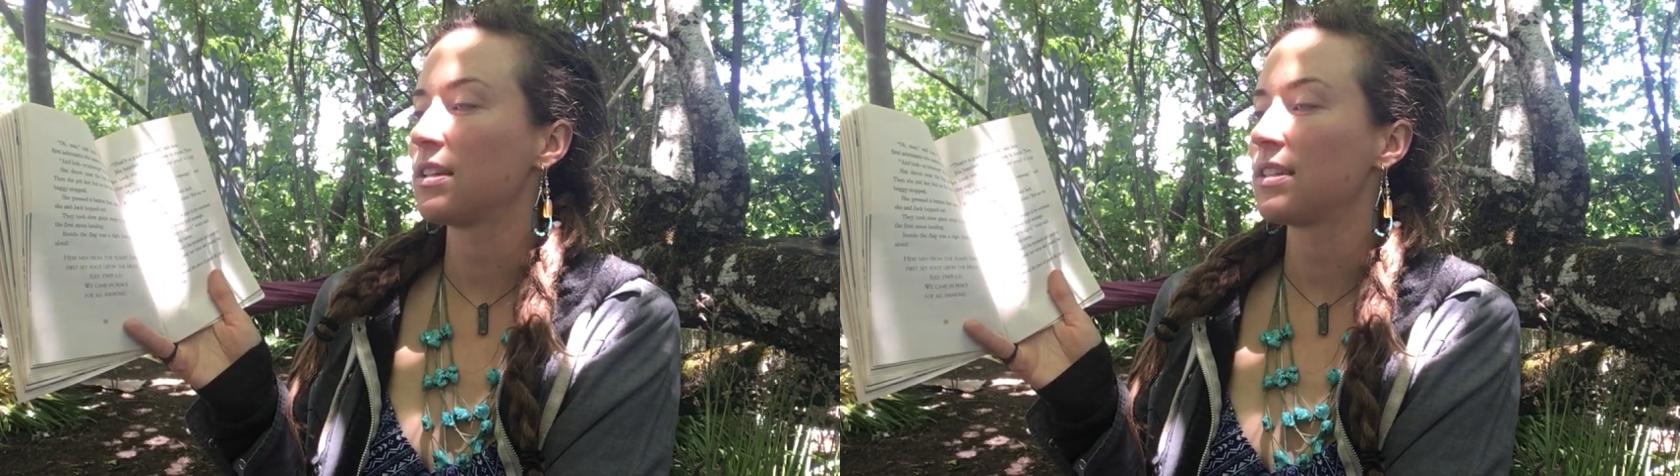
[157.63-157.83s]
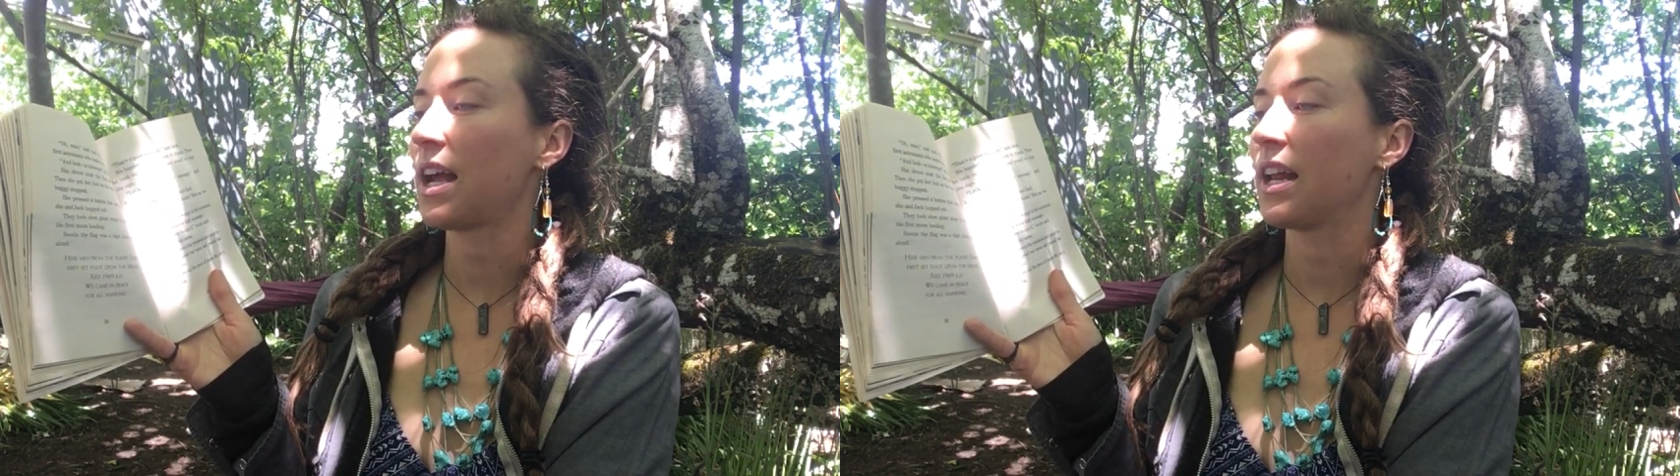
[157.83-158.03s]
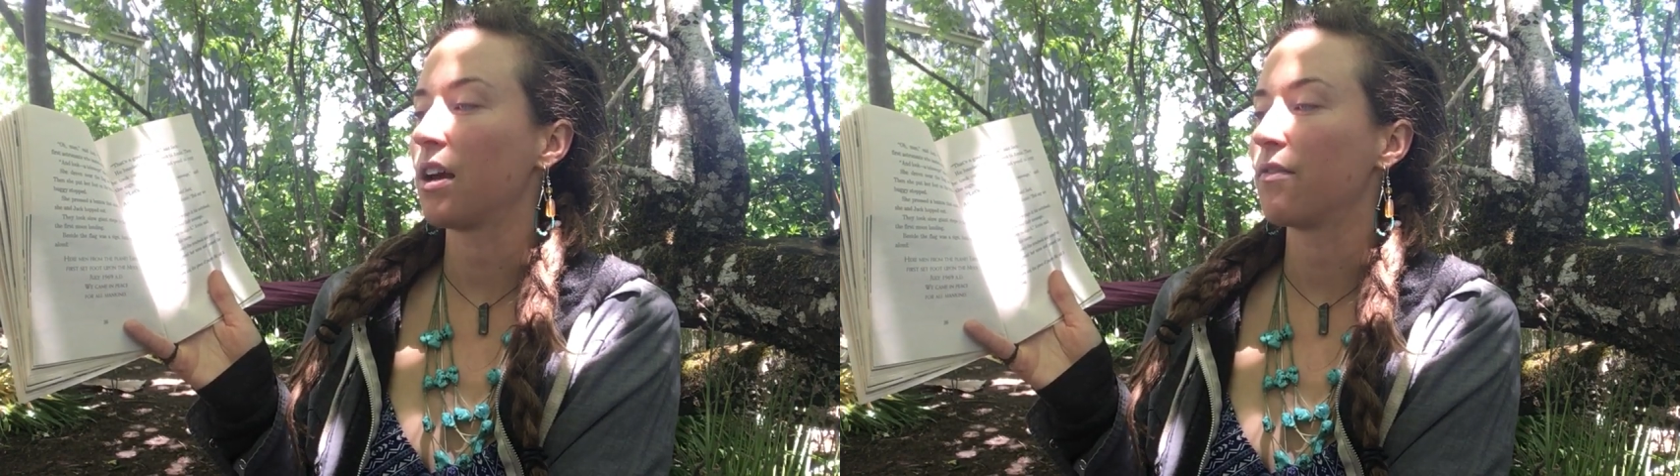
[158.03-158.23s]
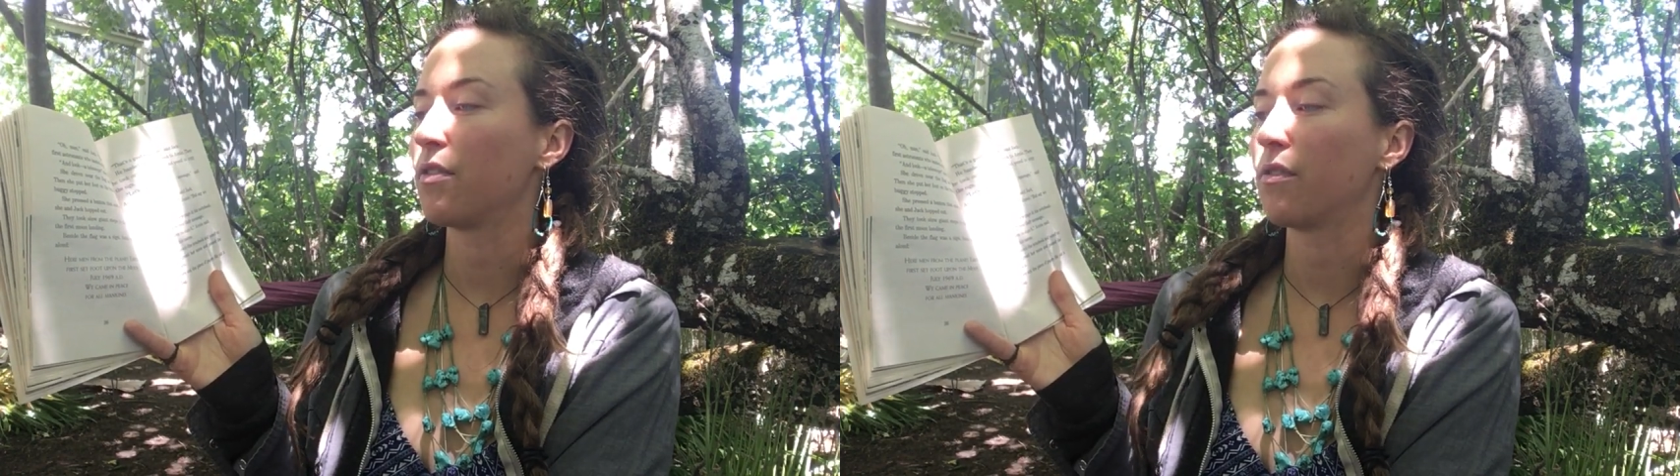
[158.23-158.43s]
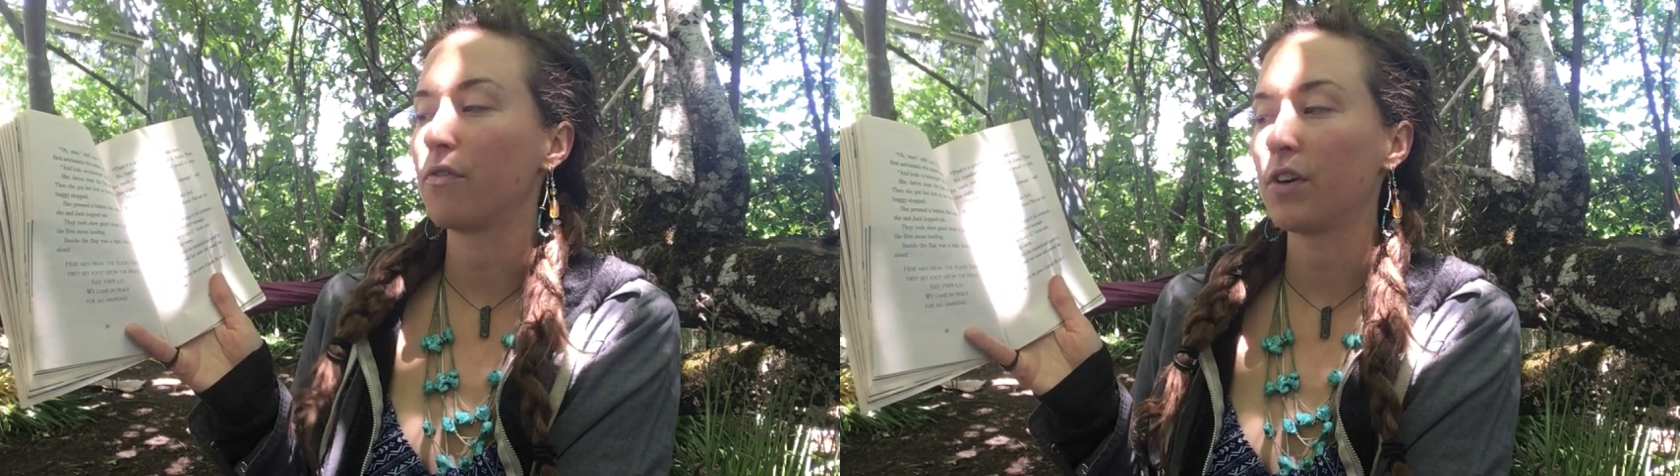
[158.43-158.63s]
site of
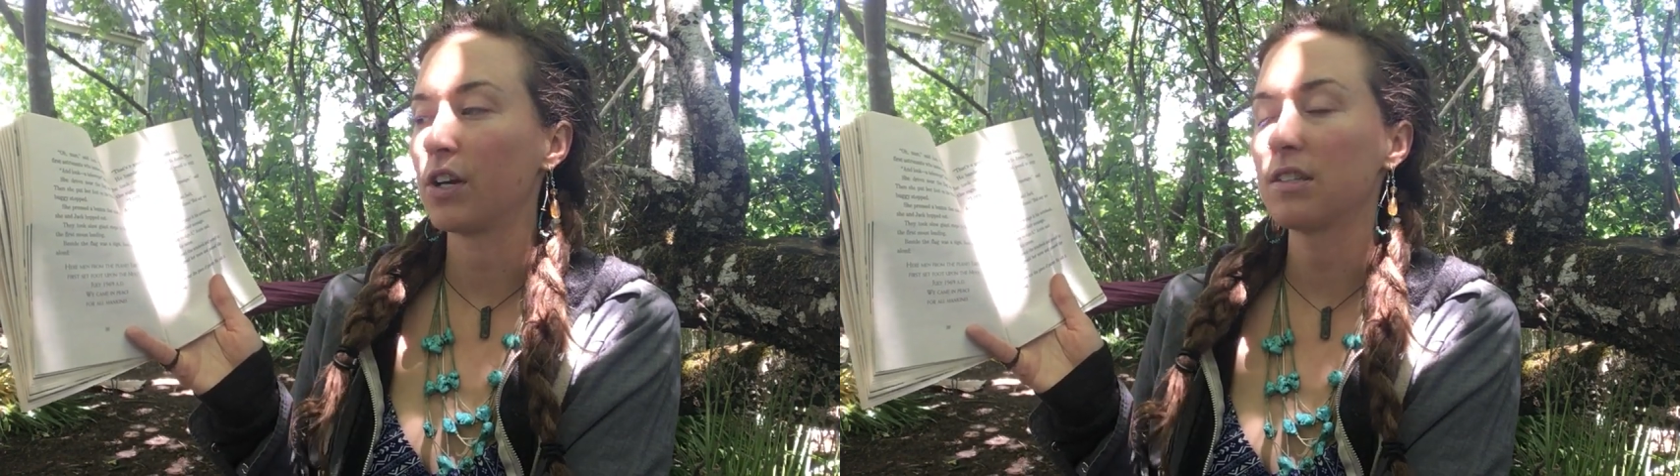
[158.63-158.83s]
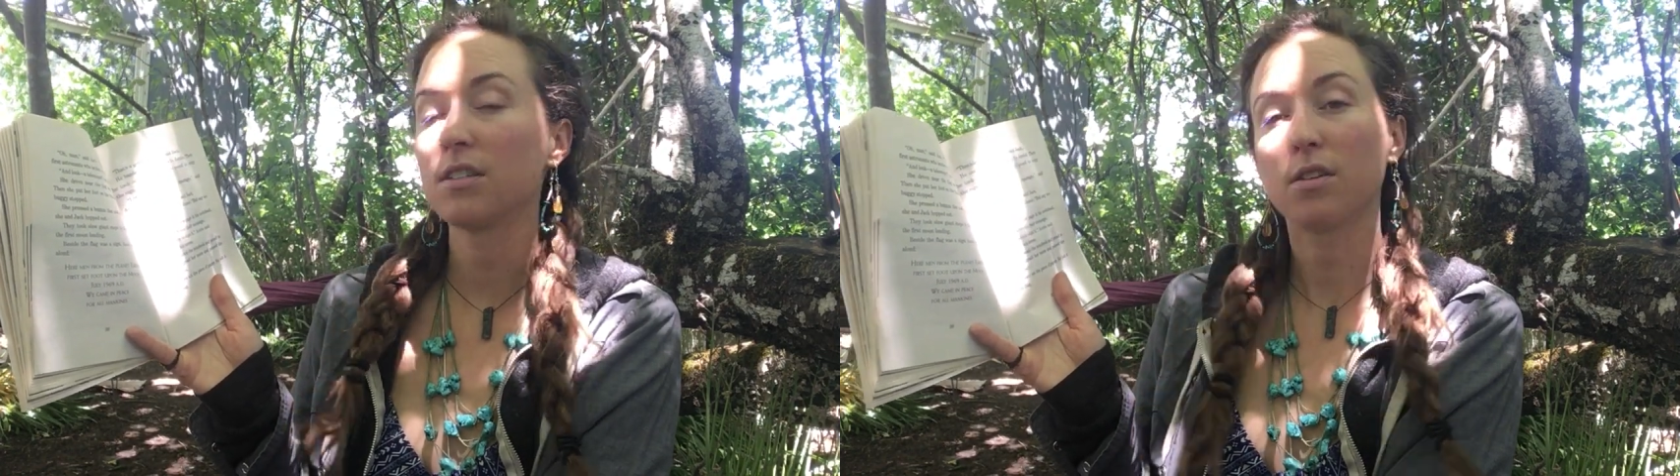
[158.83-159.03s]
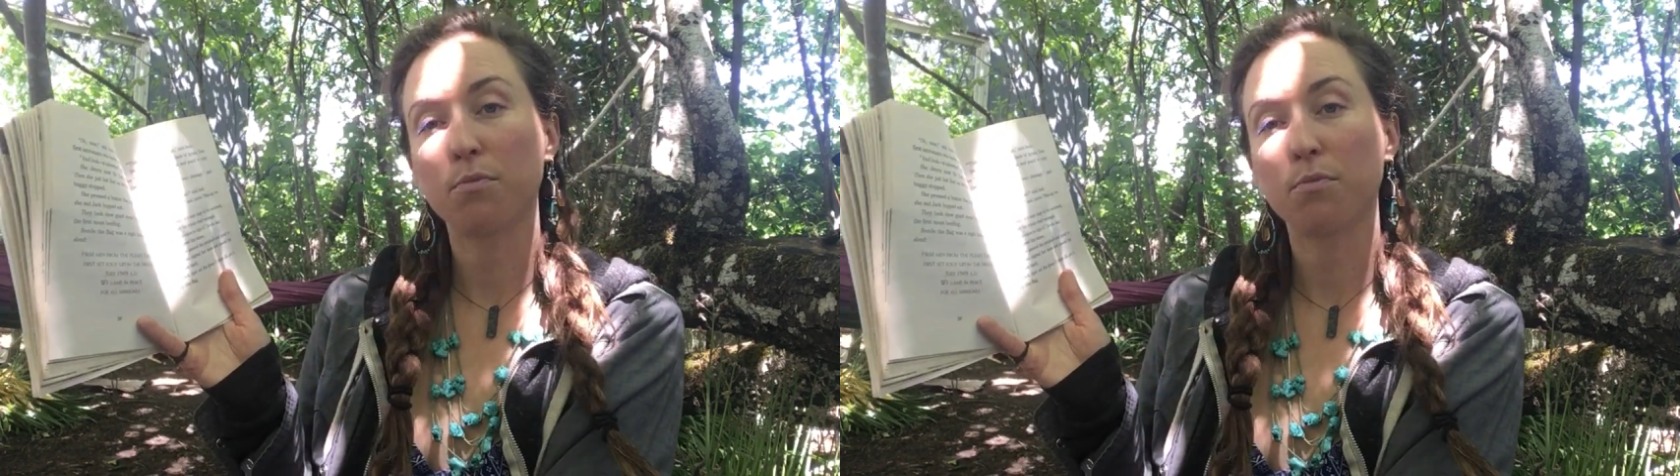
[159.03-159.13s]
the first